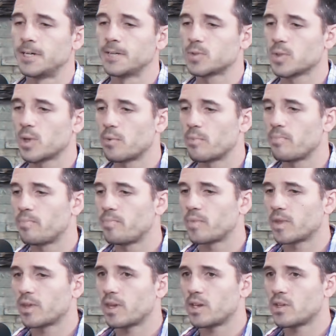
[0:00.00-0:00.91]
So
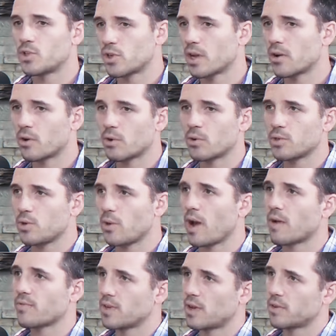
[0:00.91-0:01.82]
in general, you
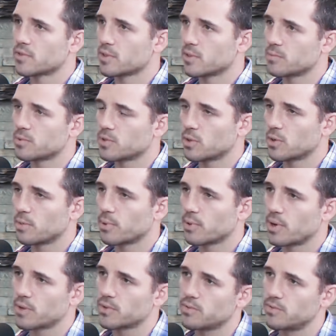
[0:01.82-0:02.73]
have to have some sort of
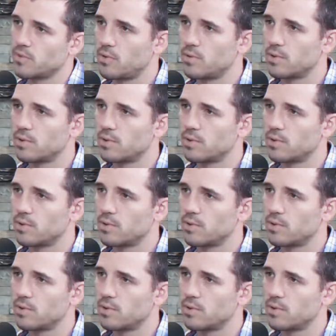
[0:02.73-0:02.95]
progressive